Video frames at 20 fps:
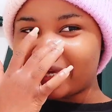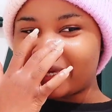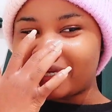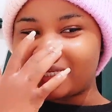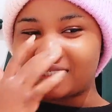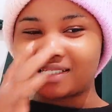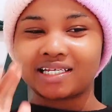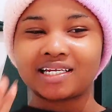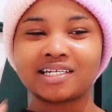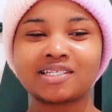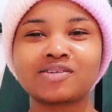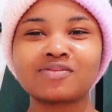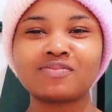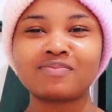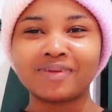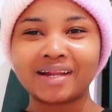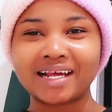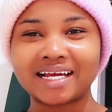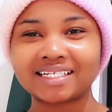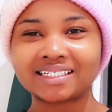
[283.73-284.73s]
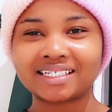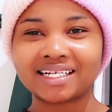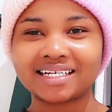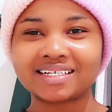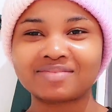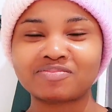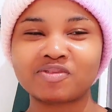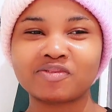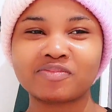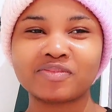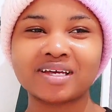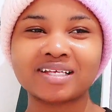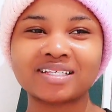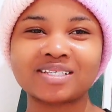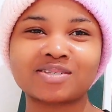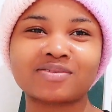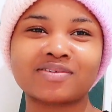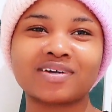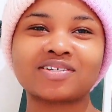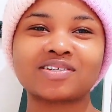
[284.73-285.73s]
It's a little bland at the moment,
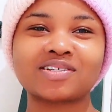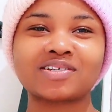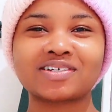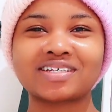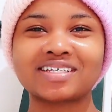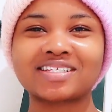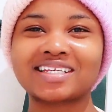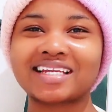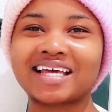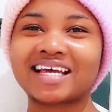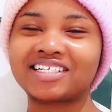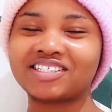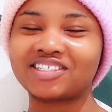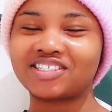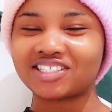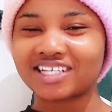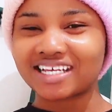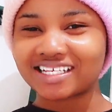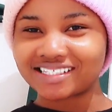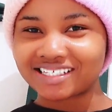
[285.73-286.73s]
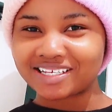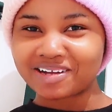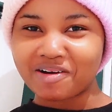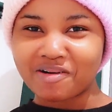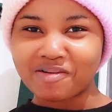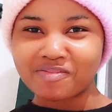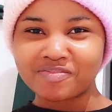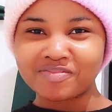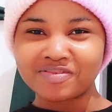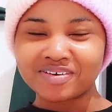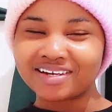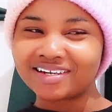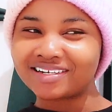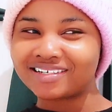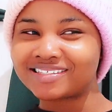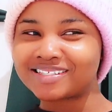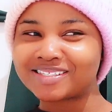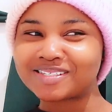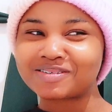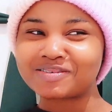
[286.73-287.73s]
so we're just looking to like jazz it up a
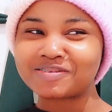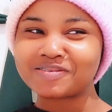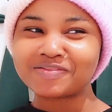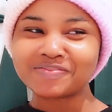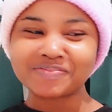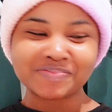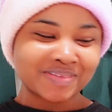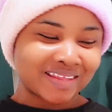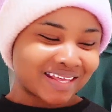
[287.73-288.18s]
little.